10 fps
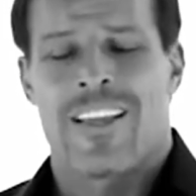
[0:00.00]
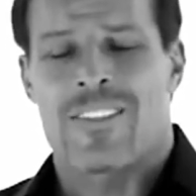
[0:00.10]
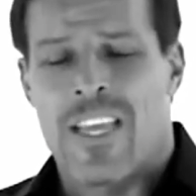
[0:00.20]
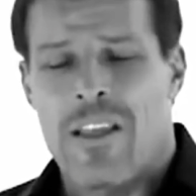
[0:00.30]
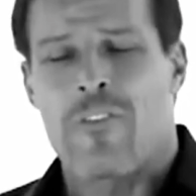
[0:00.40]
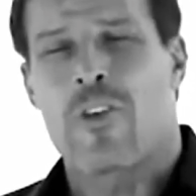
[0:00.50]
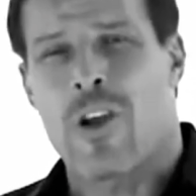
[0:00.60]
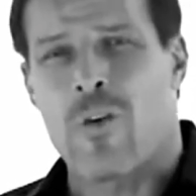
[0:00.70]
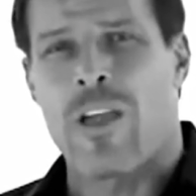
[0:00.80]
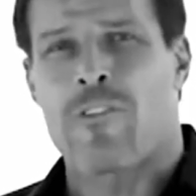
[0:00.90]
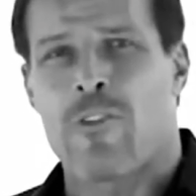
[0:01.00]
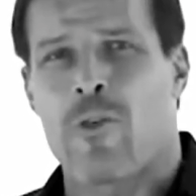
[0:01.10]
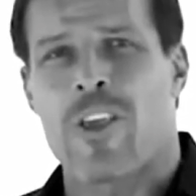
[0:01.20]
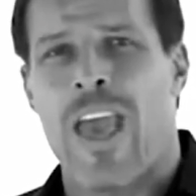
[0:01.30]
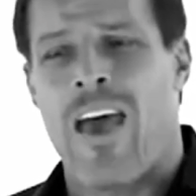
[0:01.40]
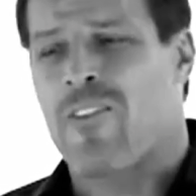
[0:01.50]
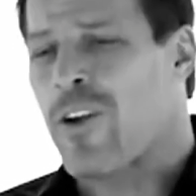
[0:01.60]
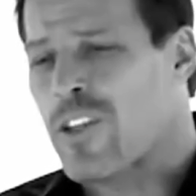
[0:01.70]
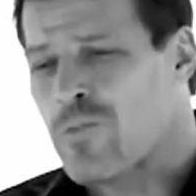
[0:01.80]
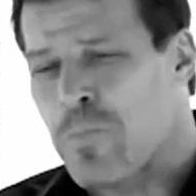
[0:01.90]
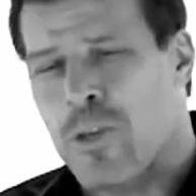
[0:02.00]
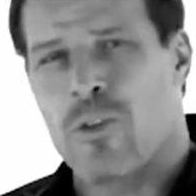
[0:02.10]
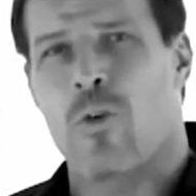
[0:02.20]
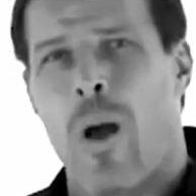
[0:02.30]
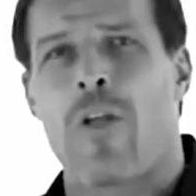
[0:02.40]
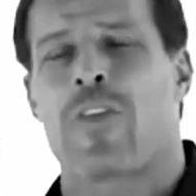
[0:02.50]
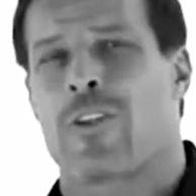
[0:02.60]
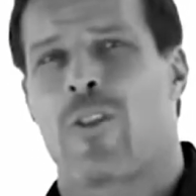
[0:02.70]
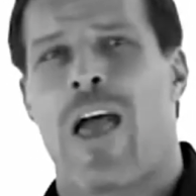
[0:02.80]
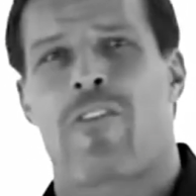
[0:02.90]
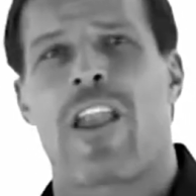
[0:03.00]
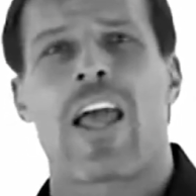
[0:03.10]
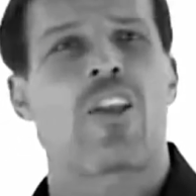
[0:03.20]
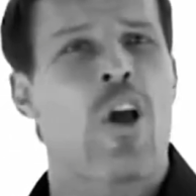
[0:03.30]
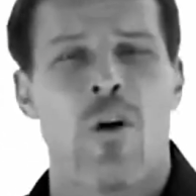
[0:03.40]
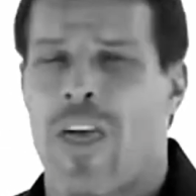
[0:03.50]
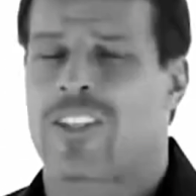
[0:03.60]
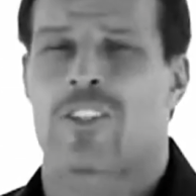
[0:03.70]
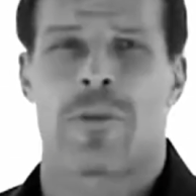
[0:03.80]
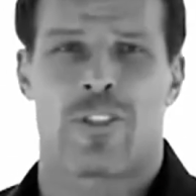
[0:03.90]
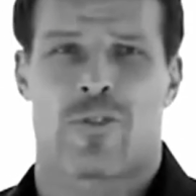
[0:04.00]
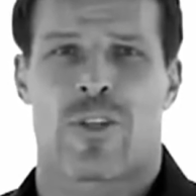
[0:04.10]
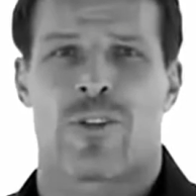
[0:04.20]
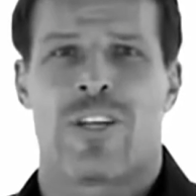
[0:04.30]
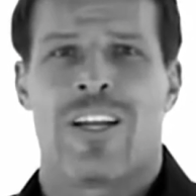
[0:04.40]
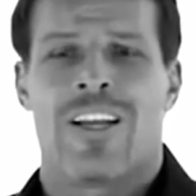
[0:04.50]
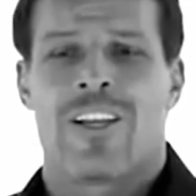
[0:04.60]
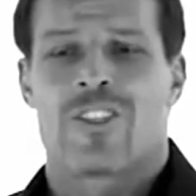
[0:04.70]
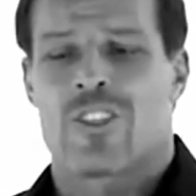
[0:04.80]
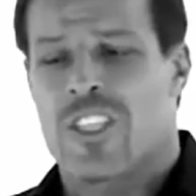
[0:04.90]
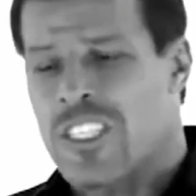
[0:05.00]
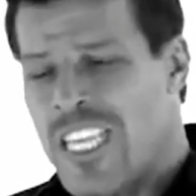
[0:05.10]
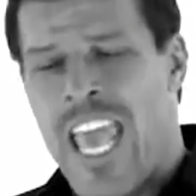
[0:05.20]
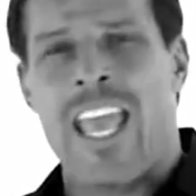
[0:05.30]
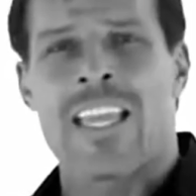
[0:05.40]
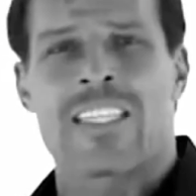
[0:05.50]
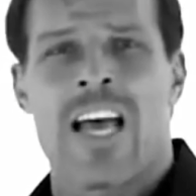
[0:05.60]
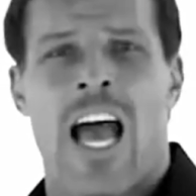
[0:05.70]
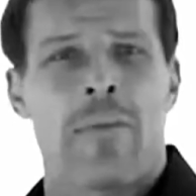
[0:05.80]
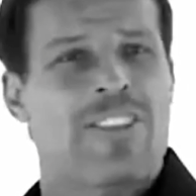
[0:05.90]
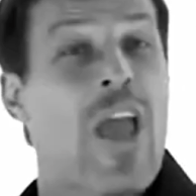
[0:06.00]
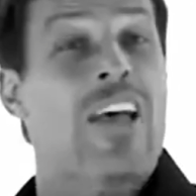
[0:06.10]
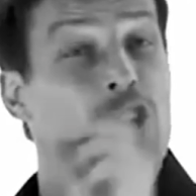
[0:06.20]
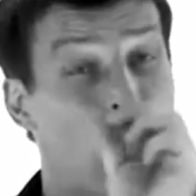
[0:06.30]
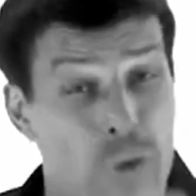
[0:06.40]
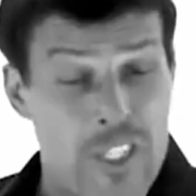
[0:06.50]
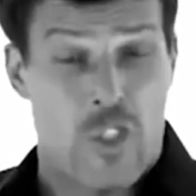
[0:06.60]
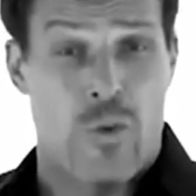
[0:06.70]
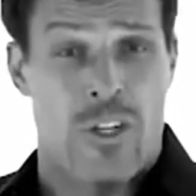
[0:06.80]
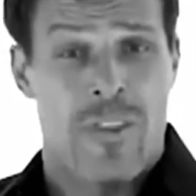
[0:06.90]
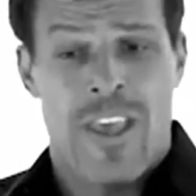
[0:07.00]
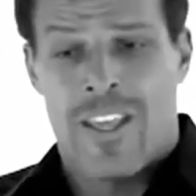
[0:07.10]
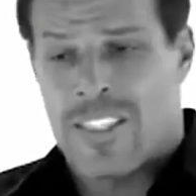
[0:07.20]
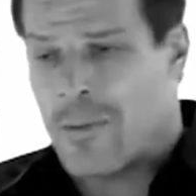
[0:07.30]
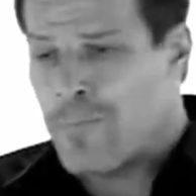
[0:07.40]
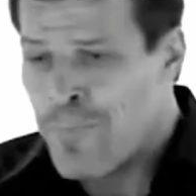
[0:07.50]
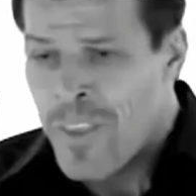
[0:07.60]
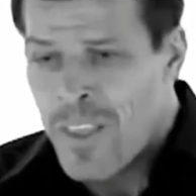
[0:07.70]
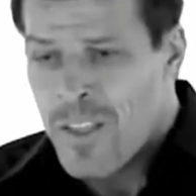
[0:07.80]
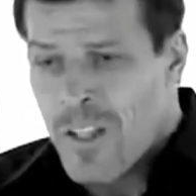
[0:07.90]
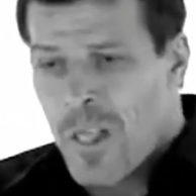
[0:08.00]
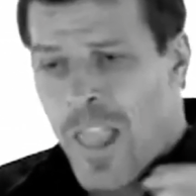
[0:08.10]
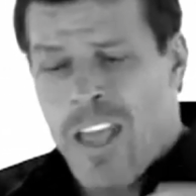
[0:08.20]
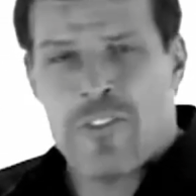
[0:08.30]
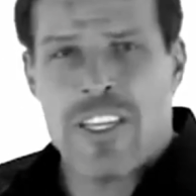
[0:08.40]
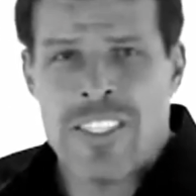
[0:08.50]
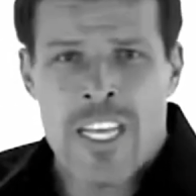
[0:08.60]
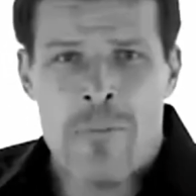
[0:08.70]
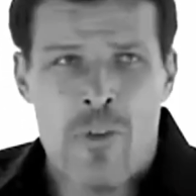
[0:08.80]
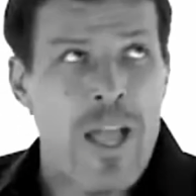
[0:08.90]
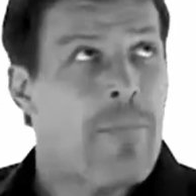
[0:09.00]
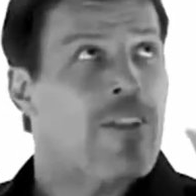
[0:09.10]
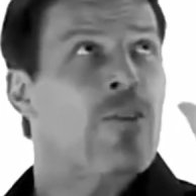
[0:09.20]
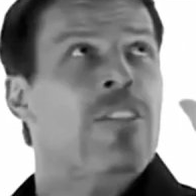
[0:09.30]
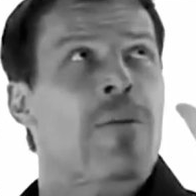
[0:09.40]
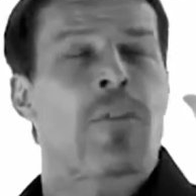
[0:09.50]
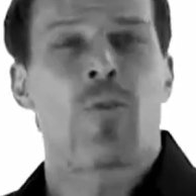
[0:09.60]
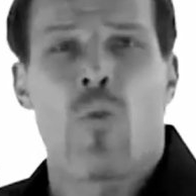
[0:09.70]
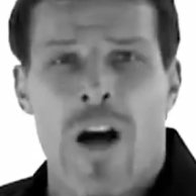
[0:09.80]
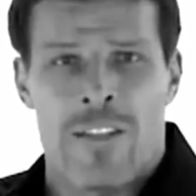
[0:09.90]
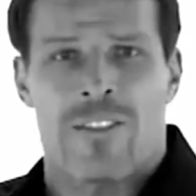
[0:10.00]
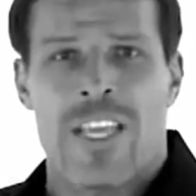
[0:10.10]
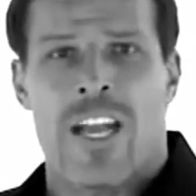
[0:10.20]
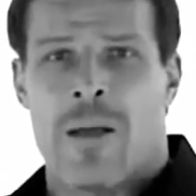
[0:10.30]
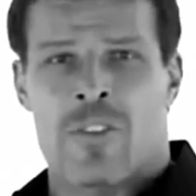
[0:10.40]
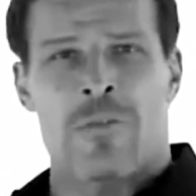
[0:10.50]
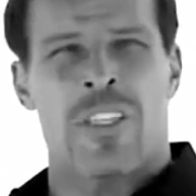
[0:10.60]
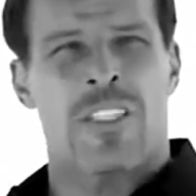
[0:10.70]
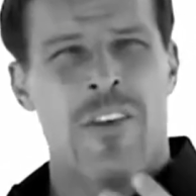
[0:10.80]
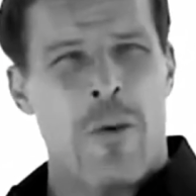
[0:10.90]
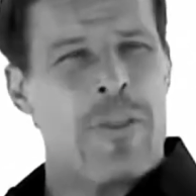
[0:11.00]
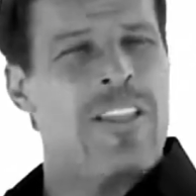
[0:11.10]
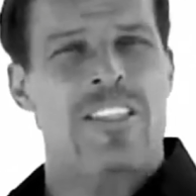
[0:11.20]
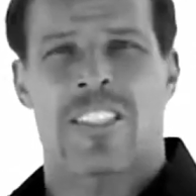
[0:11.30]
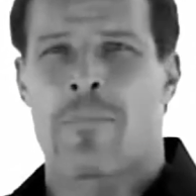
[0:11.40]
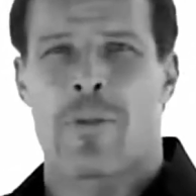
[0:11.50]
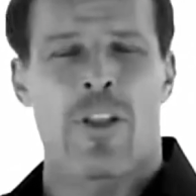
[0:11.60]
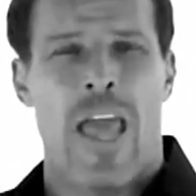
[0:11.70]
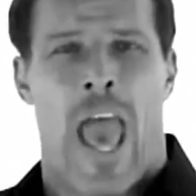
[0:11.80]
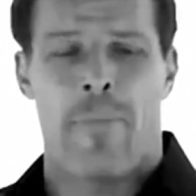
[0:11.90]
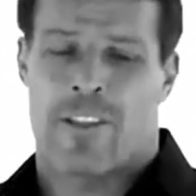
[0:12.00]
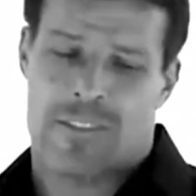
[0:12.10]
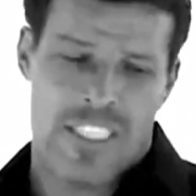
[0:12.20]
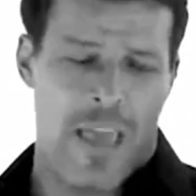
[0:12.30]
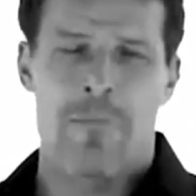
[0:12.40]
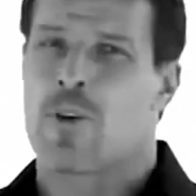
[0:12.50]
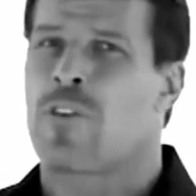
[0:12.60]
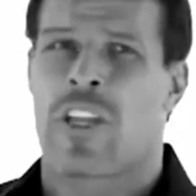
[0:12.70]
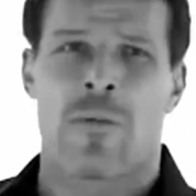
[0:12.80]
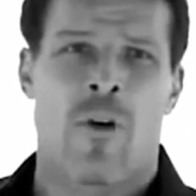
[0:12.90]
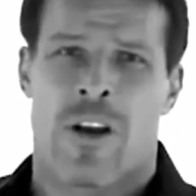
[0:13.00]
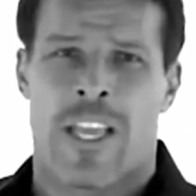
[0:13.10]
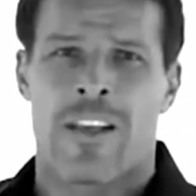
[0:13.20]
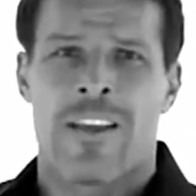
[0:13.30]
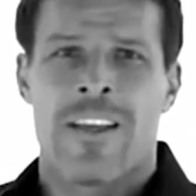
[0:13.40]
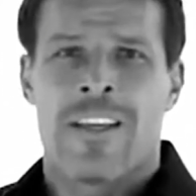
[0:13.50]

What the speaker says: He said, if you're grateful for what you have, there is pure wealth in your life. And I know that to be true. So just taking the time, it's as a ritual. See, life doesn't come great by doing something once. It comes from just developing these simple little habits. Get moving in the morning,